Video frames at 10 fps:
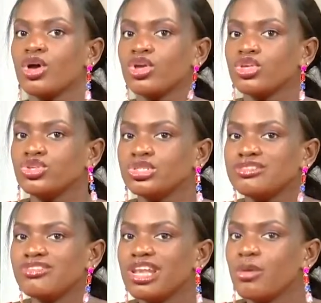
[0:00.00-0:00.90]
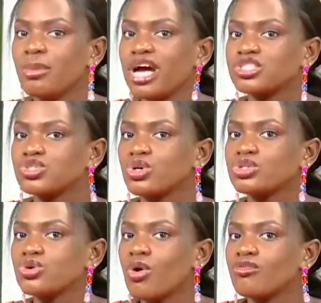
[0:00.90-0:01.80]
you develop a
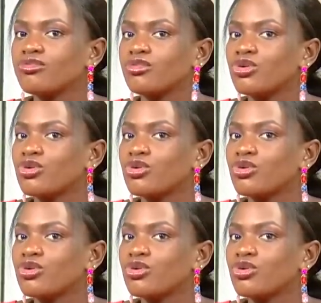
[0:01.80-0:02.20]
sort of,